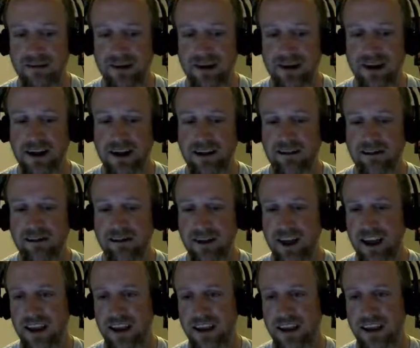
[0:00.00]
And I was
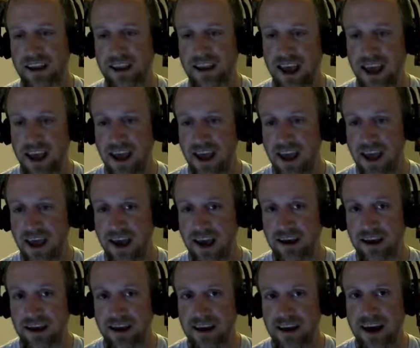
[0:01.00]
like, yeah,
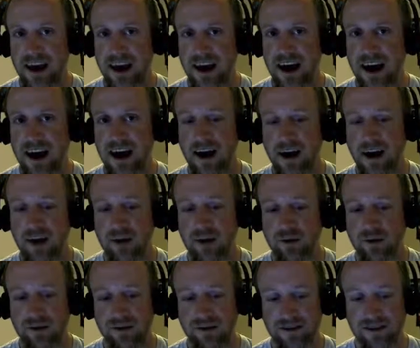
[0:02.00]
I
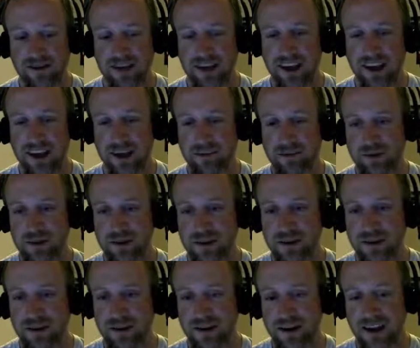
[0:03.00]
always keep
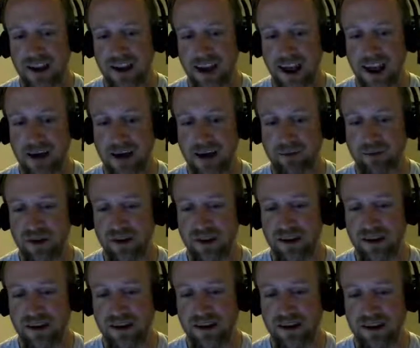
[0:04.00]
an epic
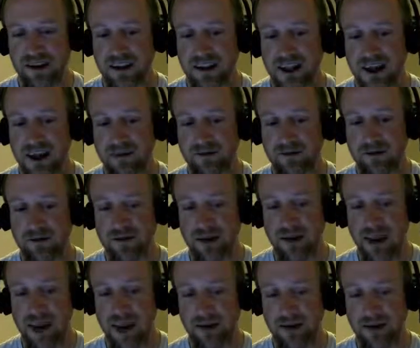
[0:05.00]
level
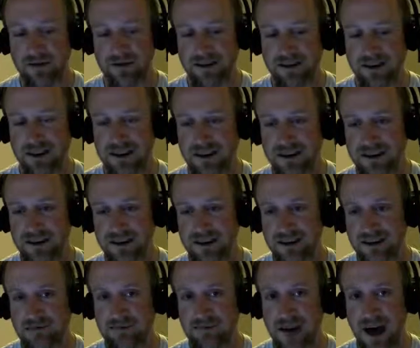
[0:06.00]
cap
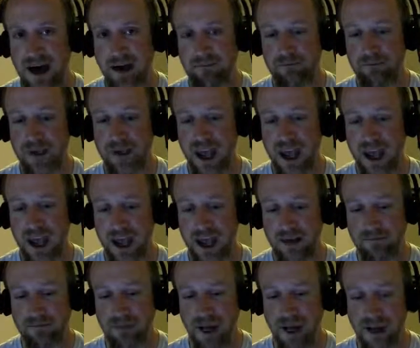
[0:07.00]
dungeon in my
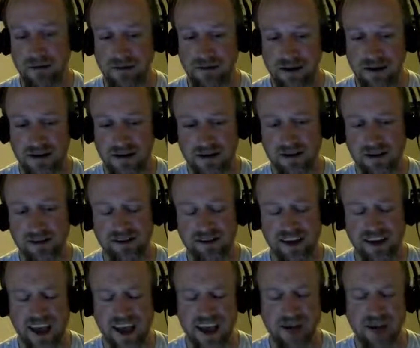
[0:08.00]
bed, baby, because
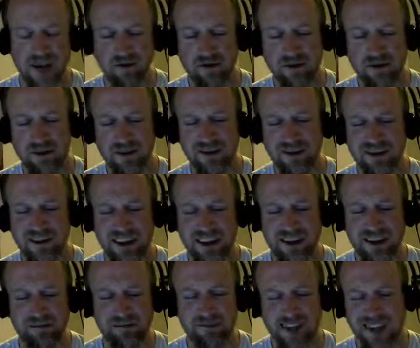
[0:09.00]
that helps me sleep
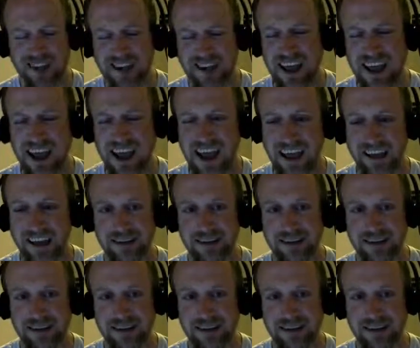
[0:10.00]
at night.